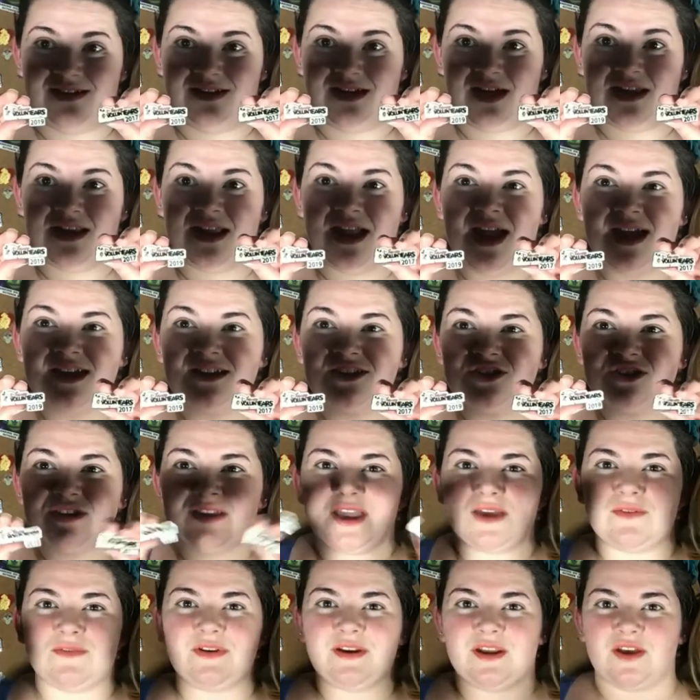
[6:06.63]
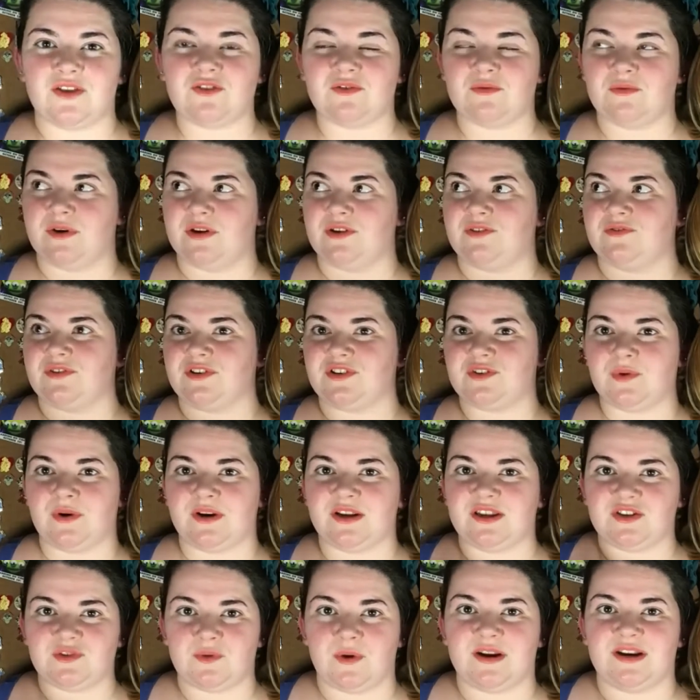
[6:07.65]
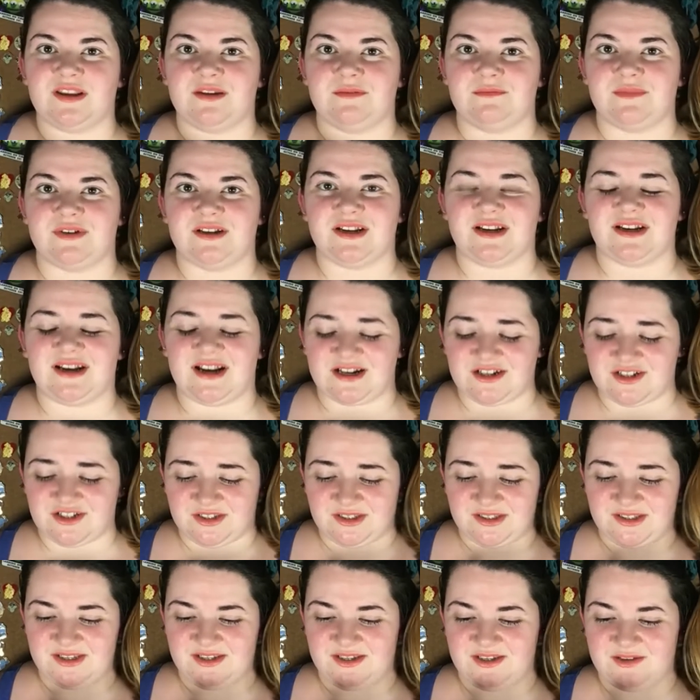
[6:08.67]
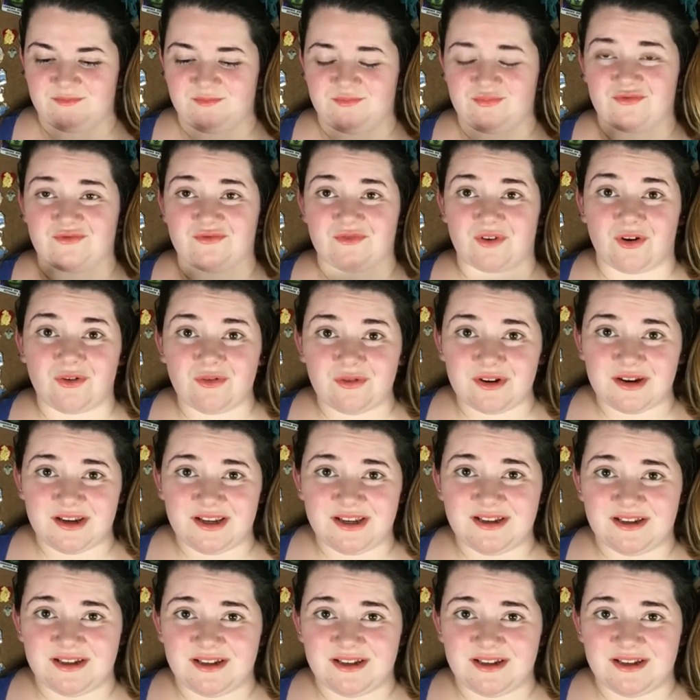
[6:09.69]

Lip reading: And I actually have another one for 2020, but it actually broke.